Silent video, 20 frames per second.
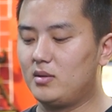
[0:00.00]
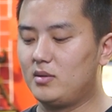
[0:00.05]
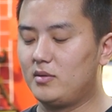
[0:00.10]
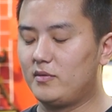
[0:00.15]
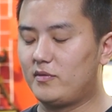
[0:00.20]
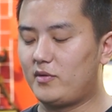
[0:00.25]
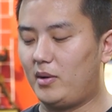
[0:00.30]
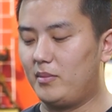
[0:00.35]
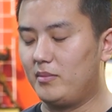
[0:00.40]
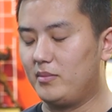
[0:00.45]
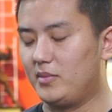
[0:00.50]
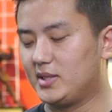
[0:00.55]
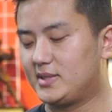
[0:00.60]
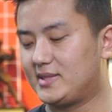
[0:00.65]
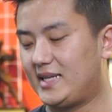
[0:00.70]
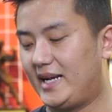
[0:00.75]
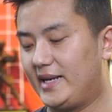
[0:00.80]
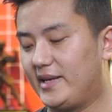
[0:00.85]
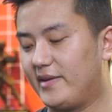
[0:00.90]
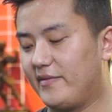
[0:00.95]
from the
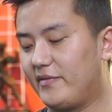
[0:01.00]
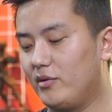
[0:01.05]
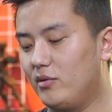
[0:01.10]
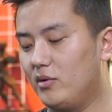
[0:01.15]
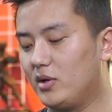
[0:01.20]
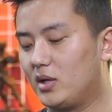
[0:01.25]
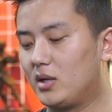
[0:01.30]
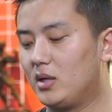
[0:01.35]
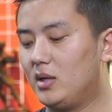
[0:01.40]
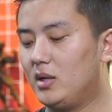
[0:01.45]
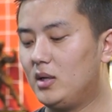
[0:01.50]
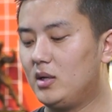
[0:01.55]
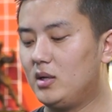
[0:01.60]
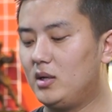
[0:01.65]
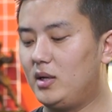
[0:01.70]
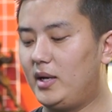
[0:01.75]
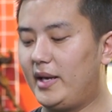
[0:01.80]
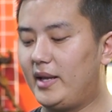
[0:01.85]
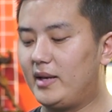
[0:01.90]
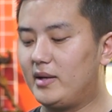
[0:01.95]
side if you look,
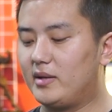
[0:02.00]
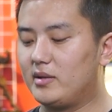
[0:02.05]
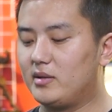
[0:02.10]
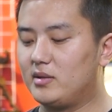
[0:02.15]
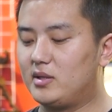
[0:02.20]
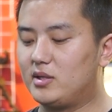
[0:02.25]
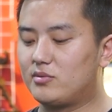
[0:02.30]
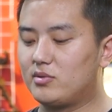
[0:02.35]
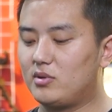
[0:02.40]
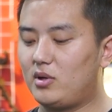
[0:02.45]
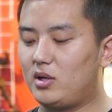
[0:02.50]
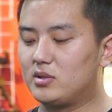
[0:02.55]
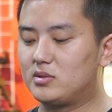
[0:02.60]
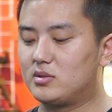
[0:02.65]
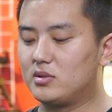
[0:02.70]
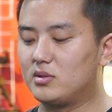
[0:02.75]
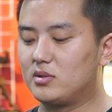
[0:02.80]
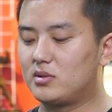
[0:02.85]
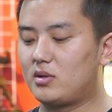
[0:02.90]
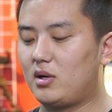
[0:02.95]
and this will
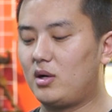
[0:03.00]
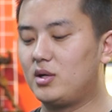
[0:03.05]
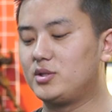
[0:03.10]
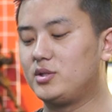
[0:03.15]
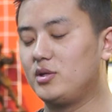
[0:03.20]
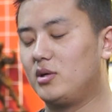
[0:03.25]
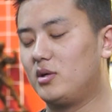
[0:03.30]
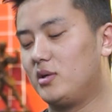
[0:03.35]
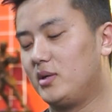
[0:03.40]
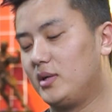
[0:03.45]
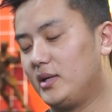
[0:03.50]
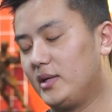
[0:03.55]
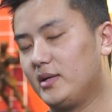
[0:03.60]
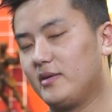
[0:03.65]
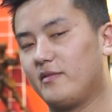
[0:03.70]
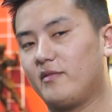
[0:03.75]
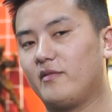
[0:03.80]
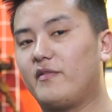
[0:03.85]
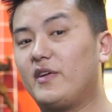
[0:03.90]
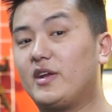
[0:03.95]
also cause your
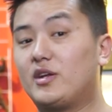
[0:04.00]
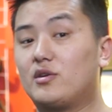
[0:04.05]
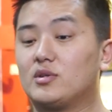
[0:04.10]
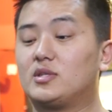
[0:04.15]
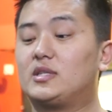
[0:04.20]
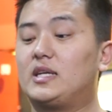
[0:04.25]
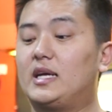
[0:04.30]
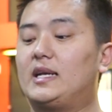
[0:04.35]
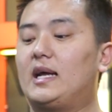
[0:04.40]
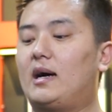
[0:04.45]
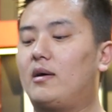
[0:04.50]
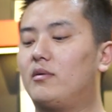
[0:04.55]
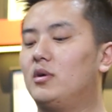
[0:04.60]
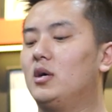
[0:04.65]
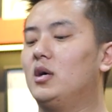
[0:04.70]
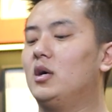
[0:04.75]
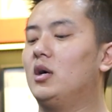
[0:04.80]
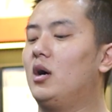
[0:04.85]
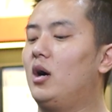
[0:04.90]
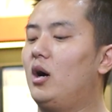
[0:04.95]
feet to stay down
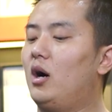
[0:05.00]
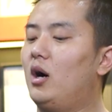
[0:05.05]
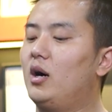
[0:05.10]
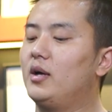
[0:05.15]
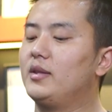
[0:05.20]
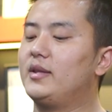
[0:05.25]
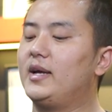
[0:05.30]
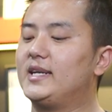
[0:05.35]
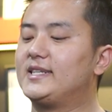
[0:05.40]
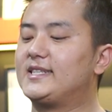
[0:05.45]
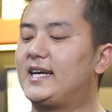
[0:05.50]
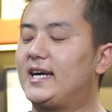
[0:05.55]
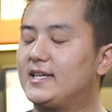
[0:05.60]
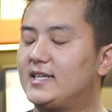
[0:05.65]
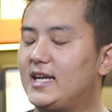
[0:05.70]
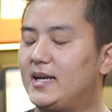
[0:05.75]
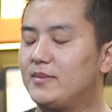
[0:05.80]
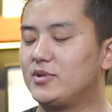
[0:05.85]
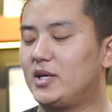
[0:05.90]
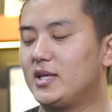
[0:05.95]
the entire
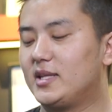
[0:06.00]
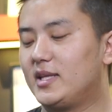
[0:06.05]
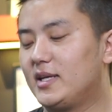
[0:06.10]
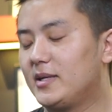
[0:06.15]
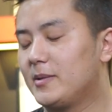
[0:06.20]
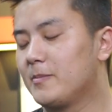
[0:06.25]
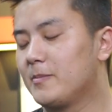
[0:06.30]
time. So I think